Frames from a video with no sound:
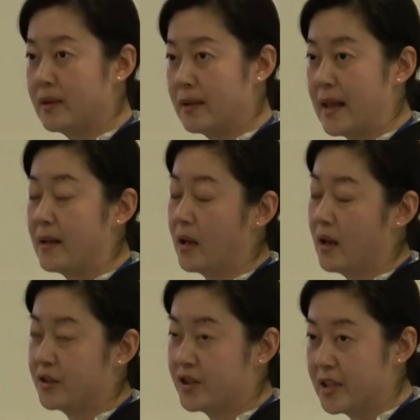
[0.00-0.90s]
that
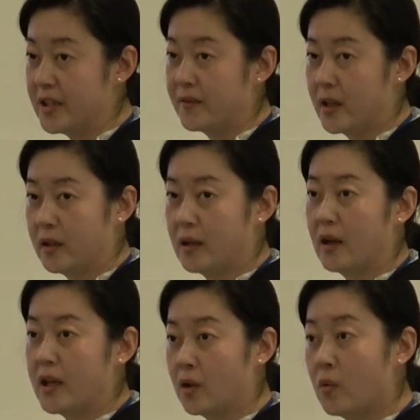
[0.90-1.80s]
achieved in
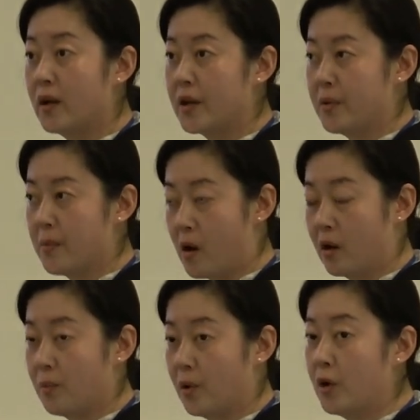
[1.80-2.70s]
an equally
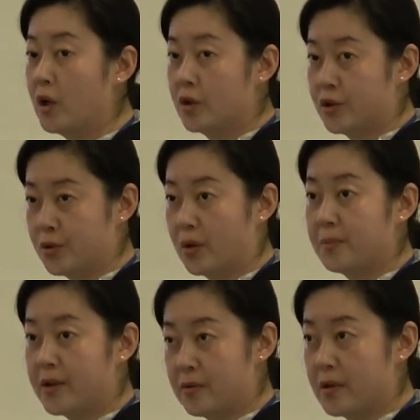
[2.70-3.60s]
remarkable short
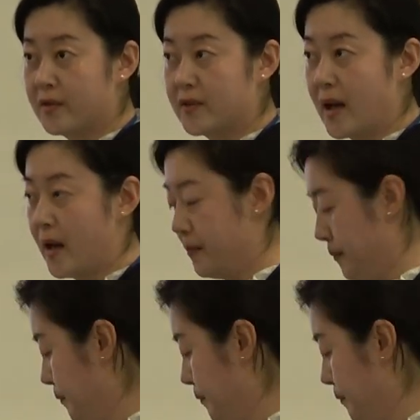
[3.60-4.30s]
period of time.